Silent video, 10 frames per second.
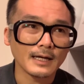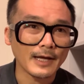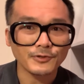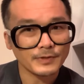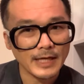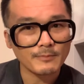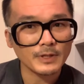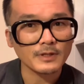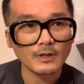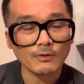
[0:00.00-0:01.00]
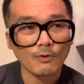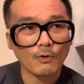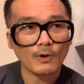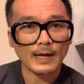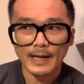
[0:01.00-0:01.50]
entertainment
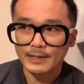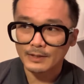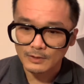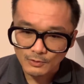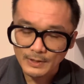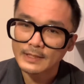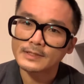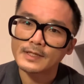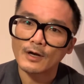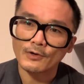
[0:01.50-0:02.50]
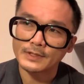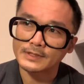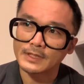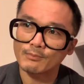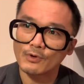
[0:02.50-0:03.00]
galore, and a look into the
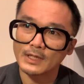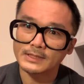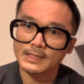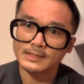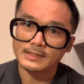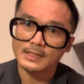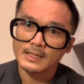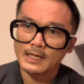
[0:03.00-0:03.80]
artistic process.